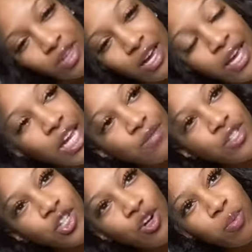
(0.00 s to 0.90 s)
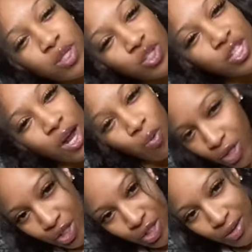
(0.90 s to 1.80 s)
I can't even show the pictures that I
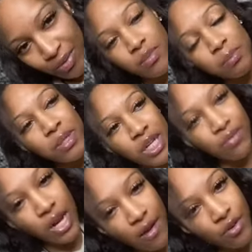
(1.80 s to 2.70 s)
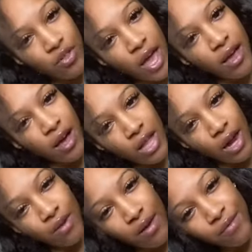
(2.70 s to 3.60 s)
want to show, but even after that, a
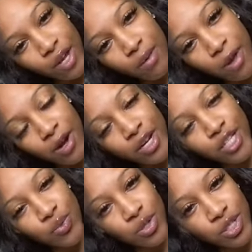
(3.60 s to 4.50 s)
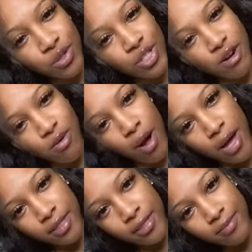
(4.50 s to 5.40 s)
lot of African Americans were still terrorized.